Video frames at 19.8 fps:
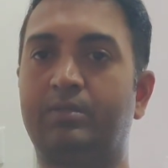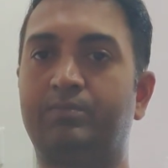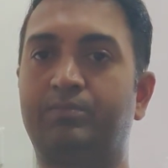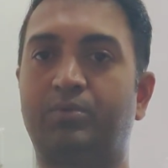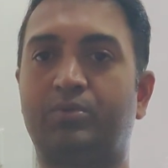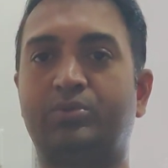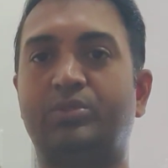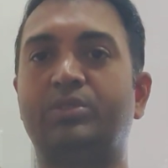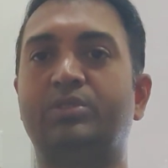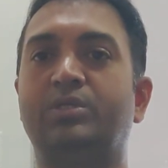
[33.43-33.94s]

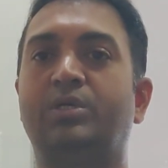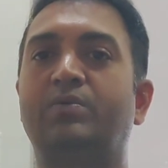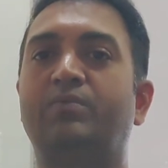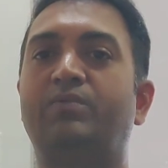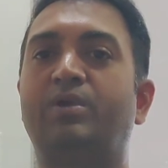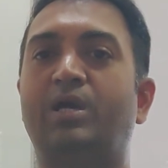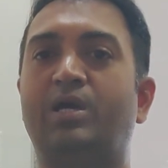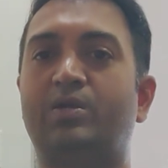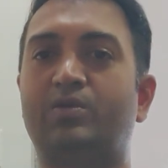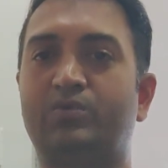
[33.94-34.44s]

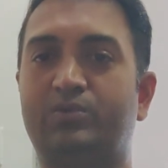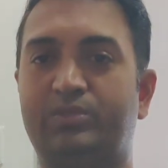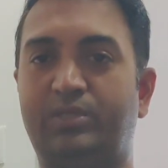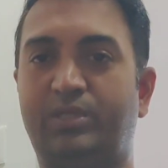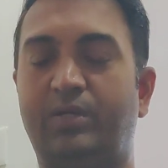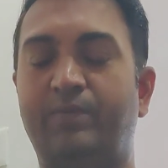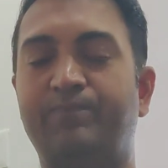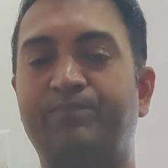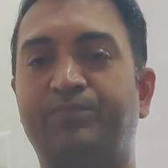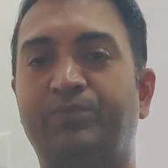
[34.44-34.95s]
procedure we are
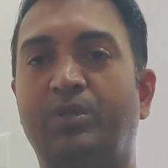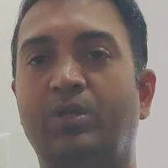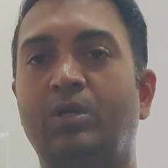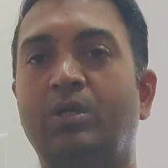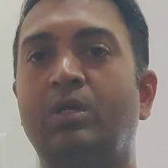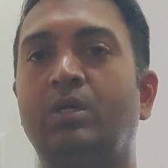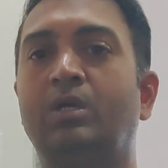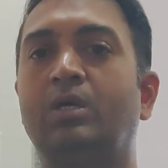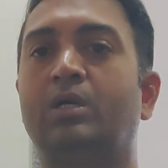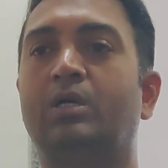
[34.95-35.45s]
using.
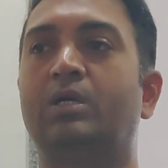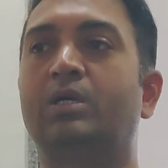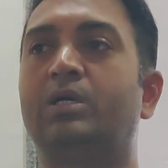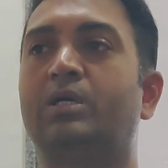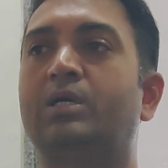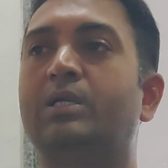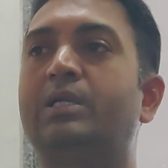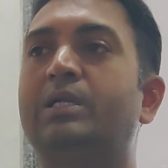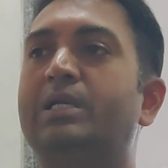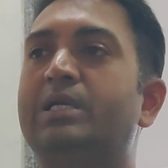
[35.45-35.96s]

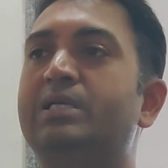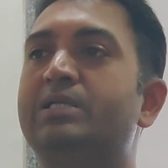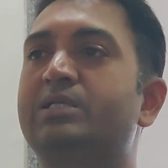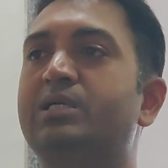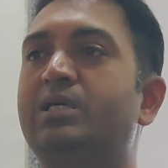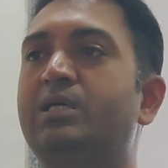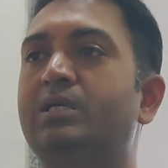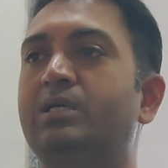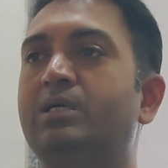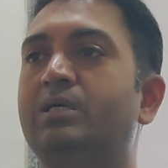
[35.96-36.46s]

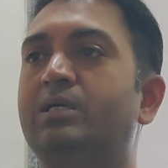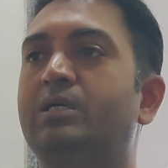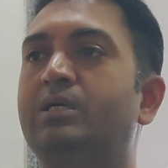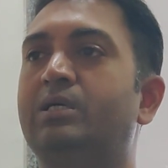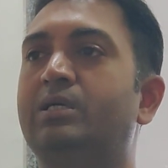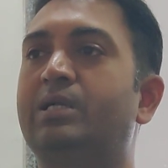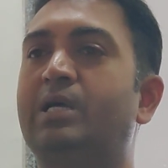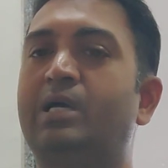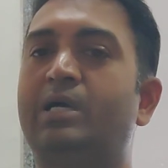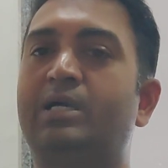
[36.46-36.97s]
Laser,
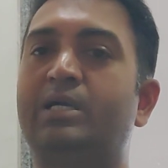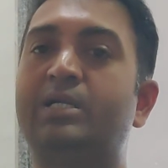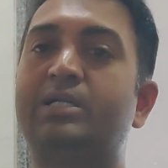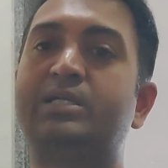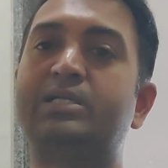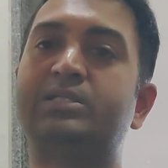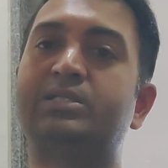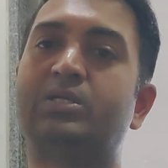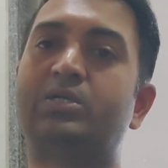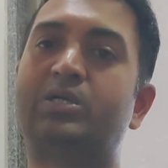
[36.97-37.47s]

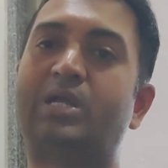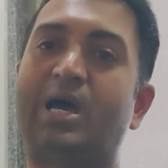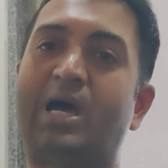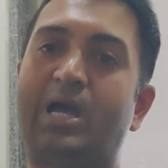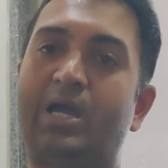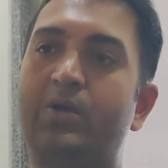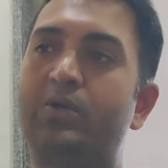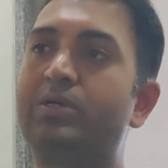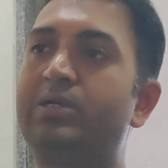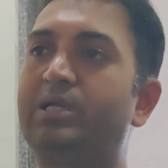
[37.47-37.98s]
it is a
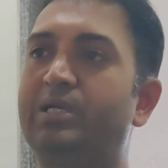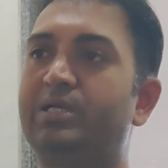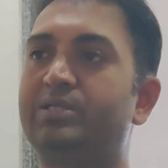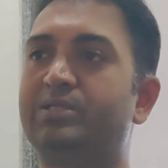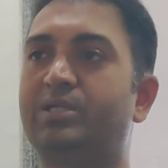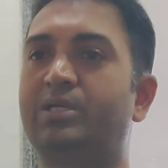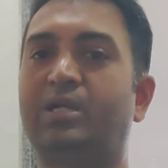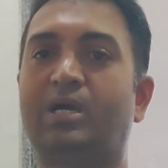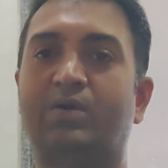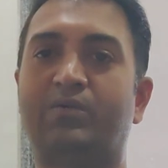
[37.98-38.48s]
diode
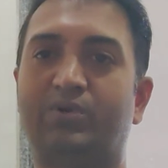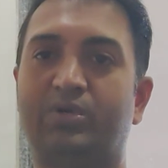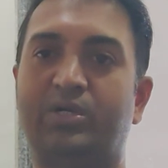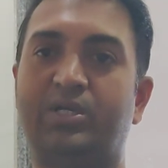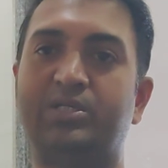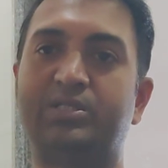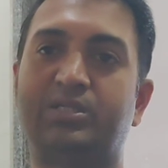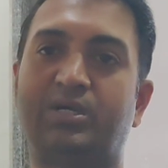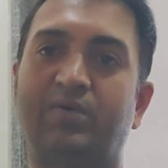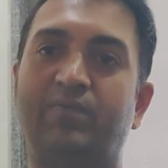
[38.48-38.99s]
laser
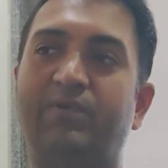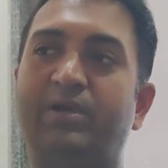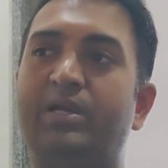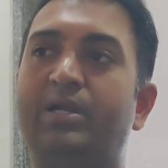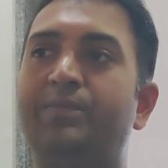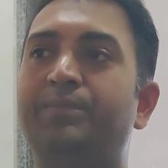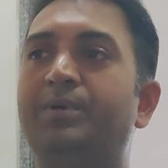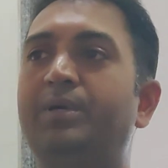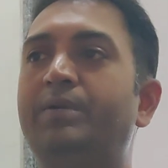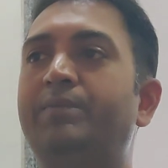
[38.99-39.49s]
nowadays
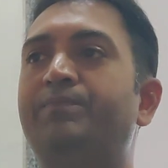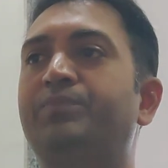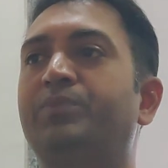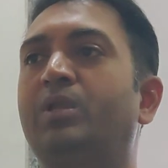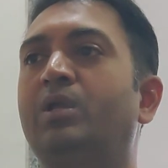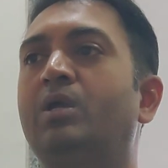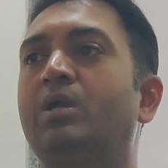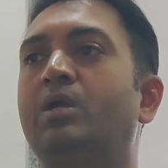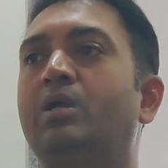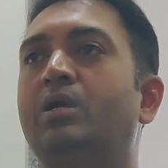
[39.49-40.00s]
available.
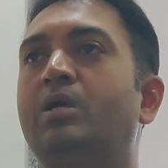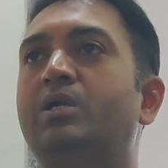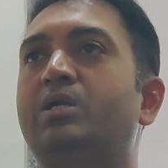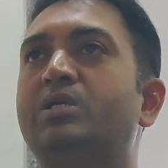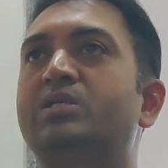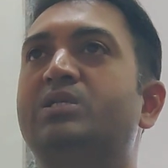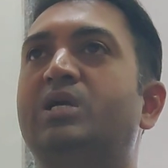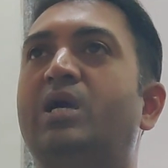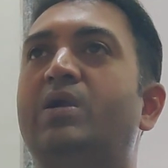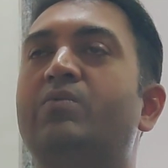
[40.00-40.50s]

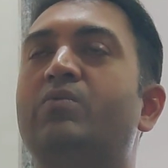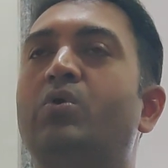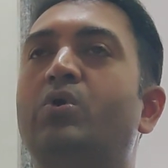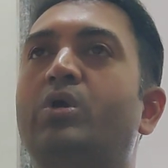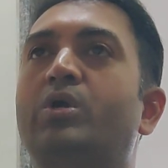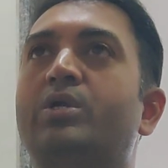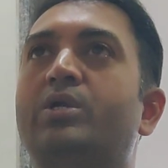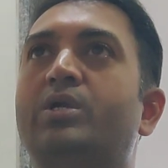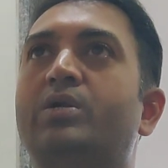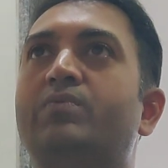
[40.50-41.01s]
It is
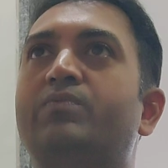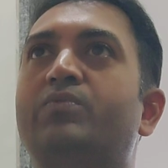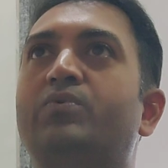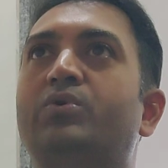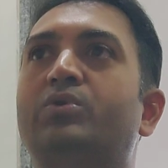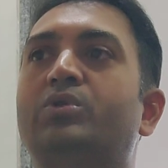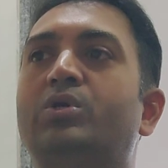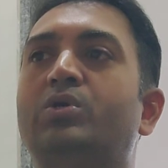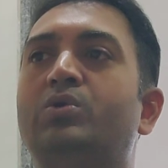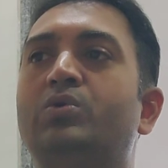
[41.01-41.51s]
advocated
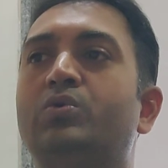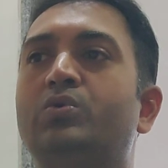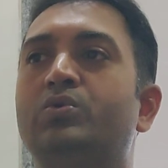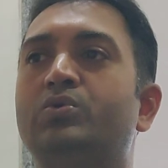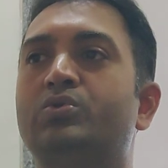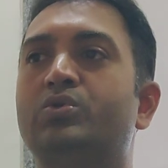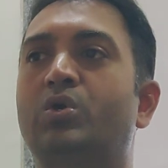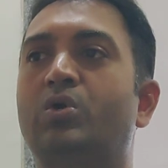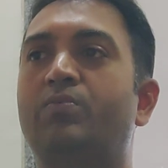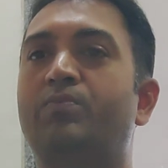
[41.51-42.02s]
for the
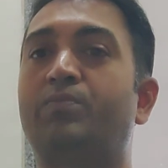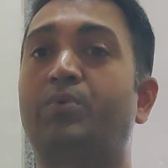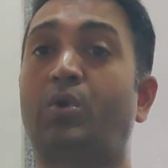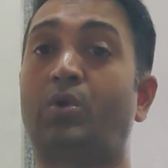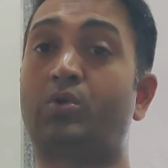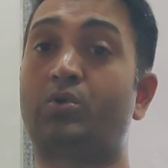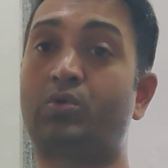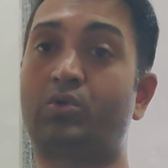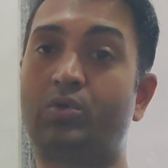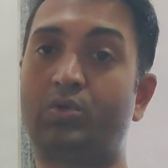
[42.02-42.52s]
use of
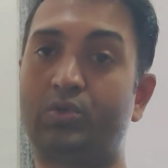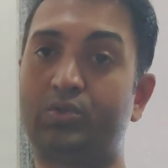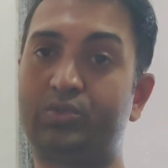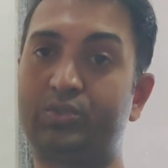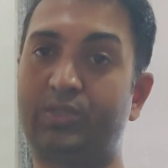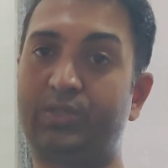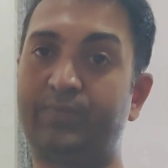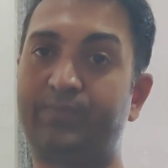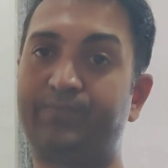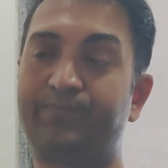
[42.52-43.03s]

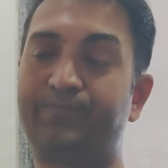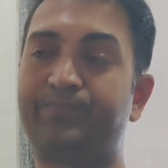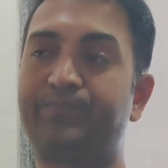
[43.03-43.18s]
proctology,